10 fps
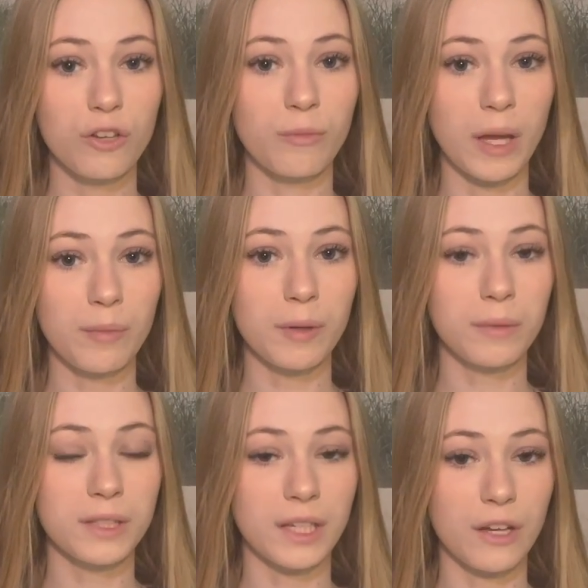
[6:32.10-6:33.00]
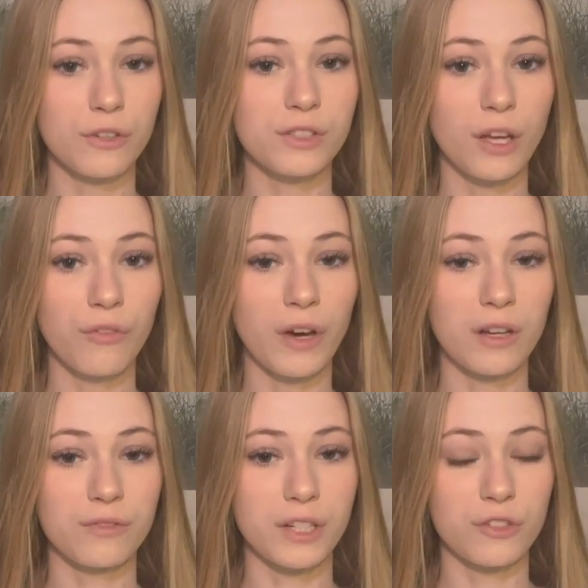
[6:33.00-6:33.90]
might be able to get yourself out
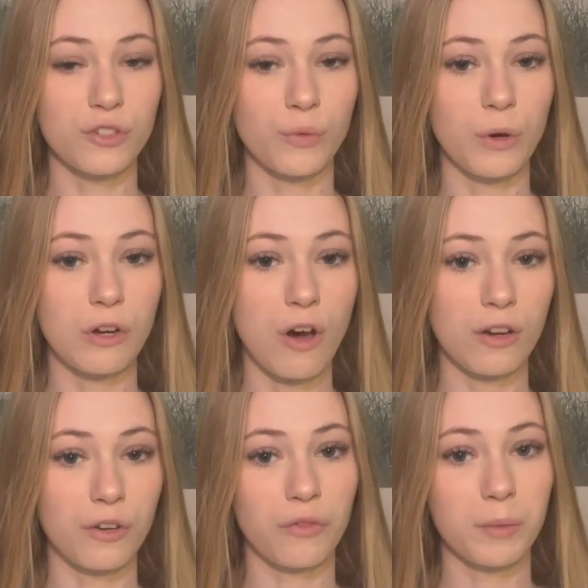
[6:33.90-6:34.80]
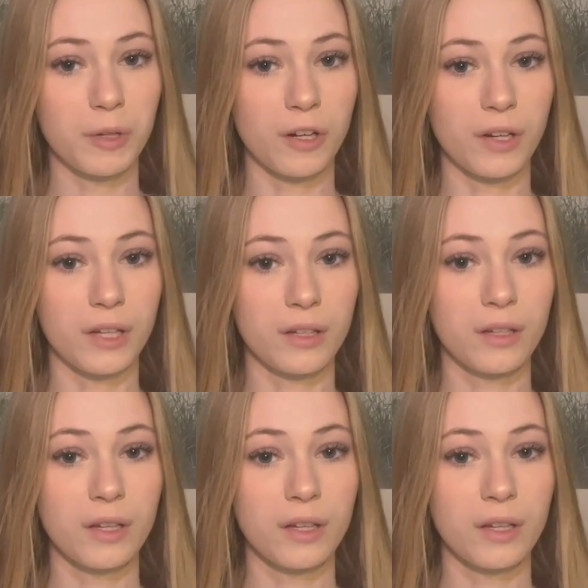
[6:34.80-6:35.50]
of danger while caught in a rip current,